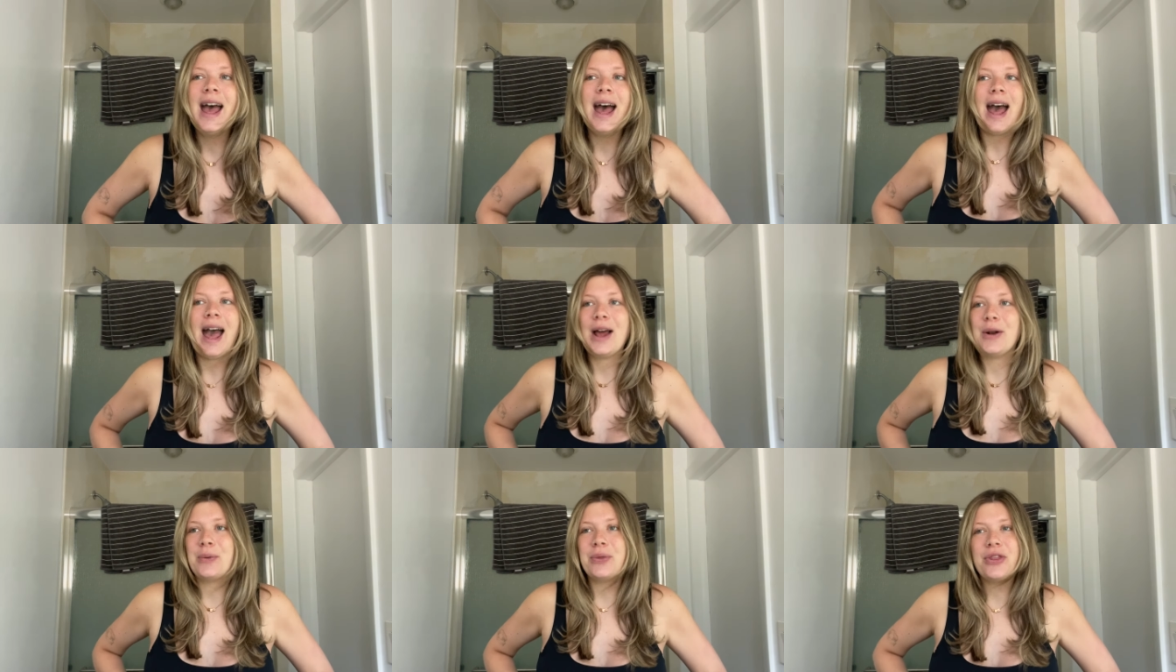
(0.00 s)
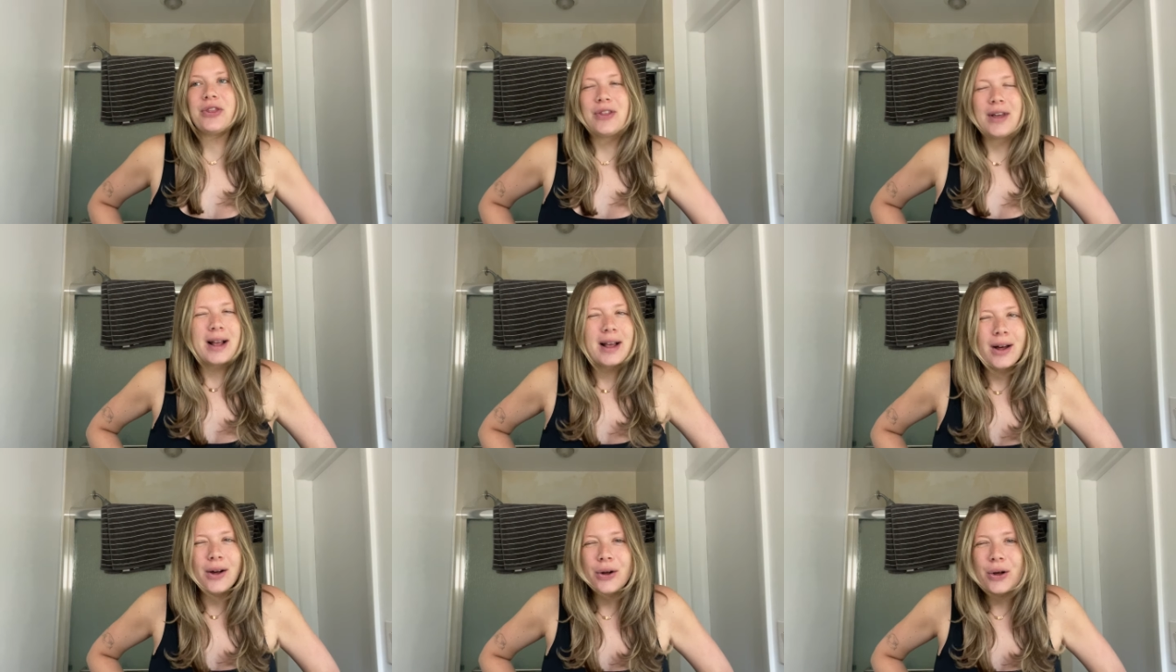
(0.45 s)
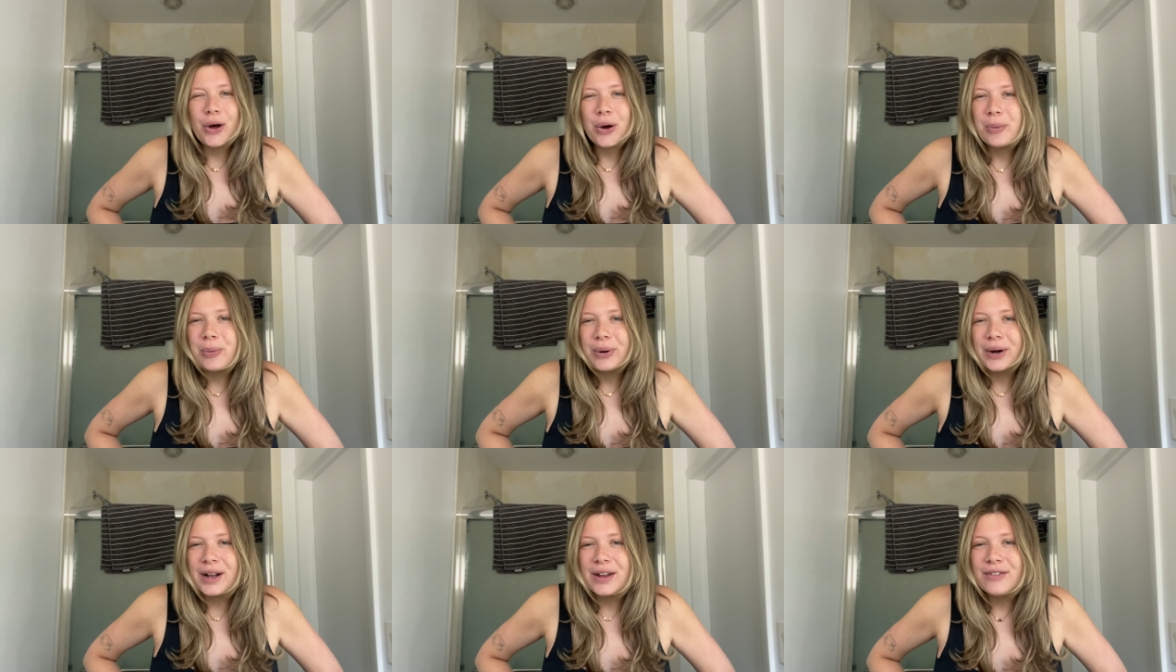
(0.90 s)
I don't think I'll go
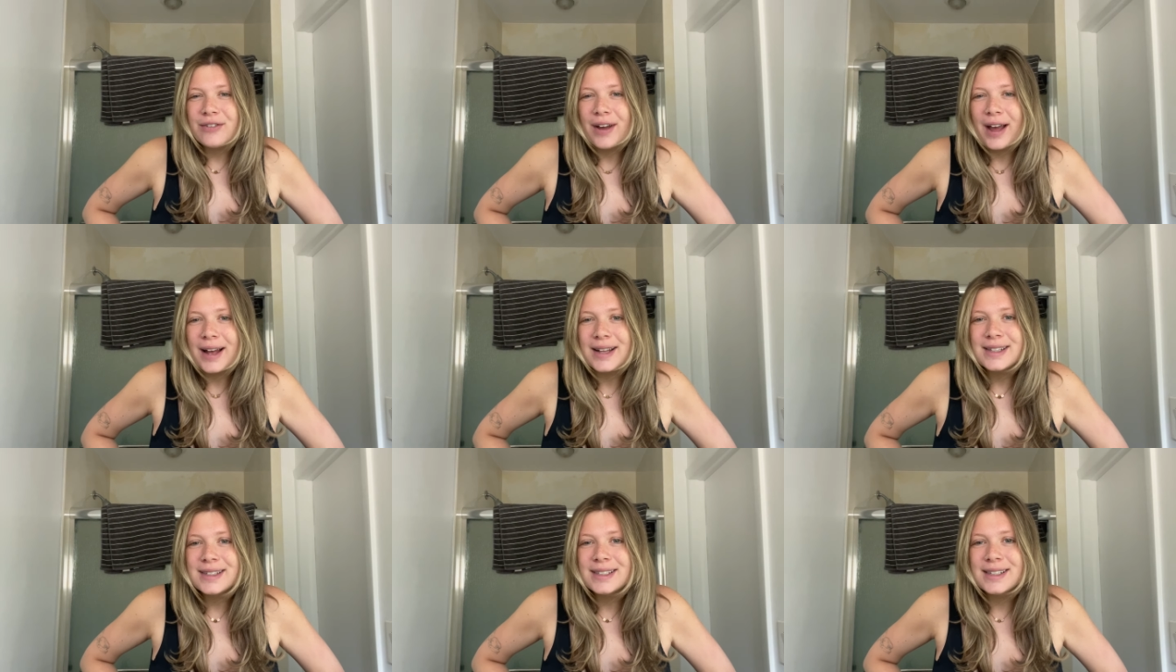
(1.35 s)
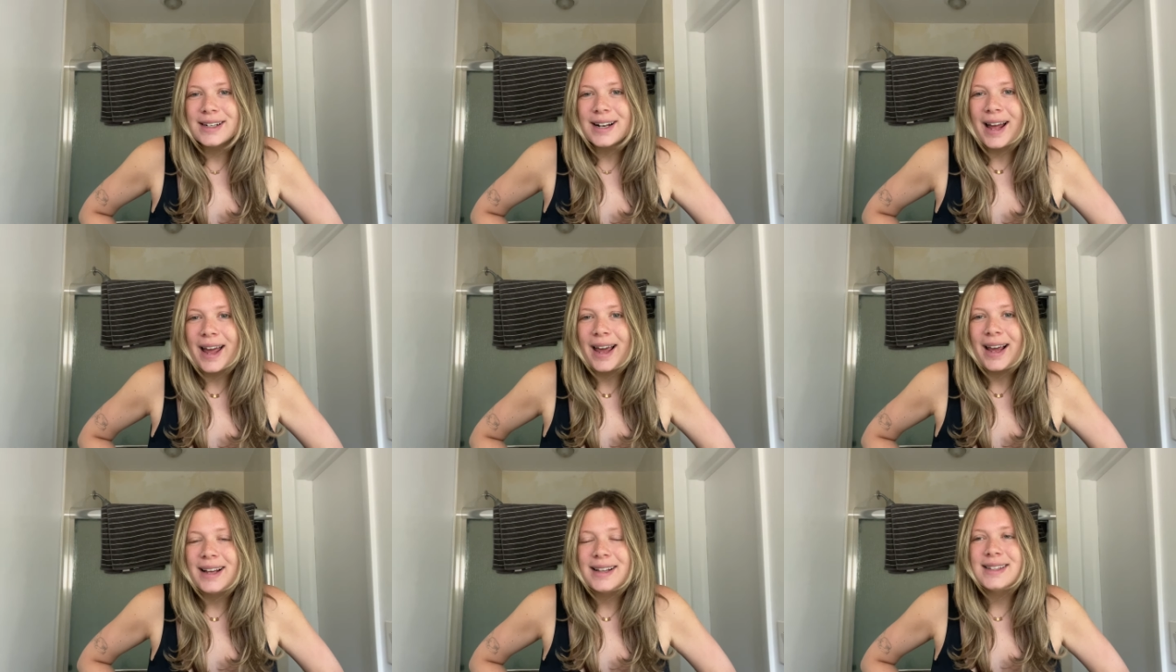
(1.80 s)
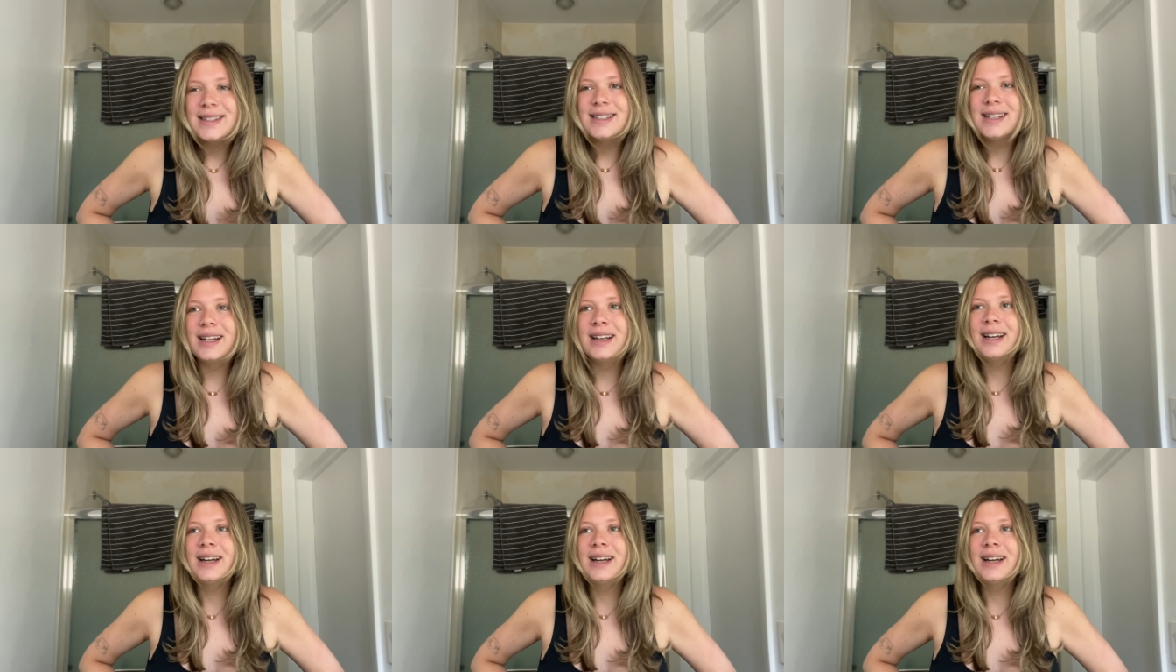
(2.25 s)
pretty fast tonight.